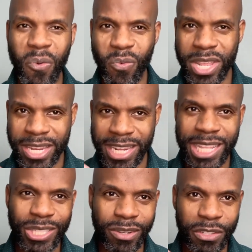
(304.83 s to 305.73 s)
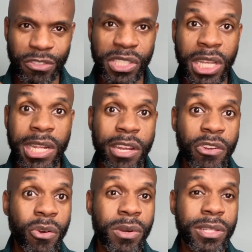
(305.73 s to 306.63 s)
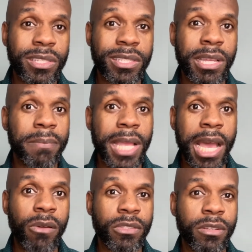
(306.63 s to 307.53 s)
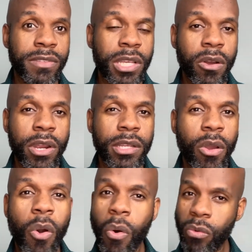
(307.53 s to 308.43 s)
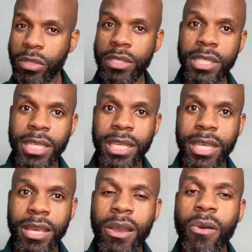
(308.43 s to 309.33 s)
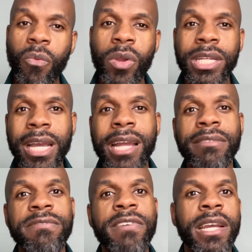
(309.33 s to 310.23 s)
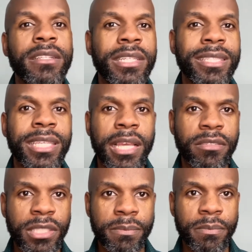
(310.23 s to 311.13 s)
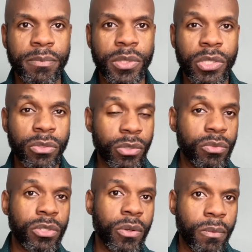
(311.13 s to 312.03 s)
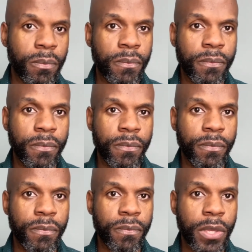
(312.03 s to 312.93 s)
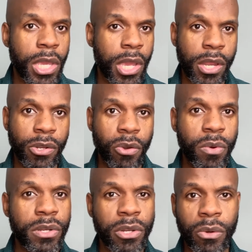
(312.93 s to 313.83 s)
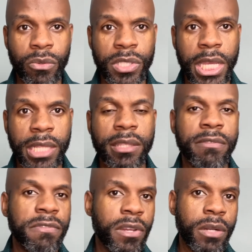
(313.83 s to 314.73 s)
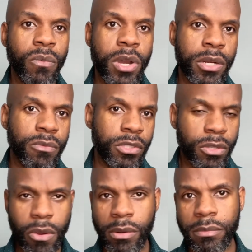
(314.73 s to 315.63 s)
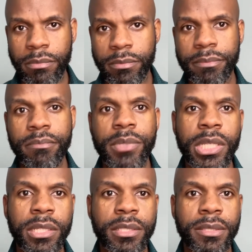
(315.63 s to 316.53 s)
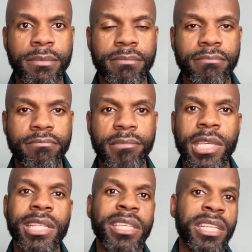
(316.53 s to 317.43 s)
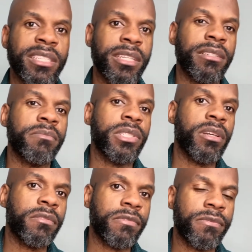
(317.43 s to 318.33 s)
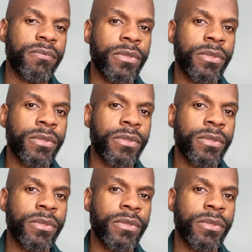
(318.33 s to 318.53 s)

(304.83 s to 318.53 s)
we need to understand that Noah stepped out of the ark only when God finally tells him to do so. Noah knows that the flood water was gone because he tested it himself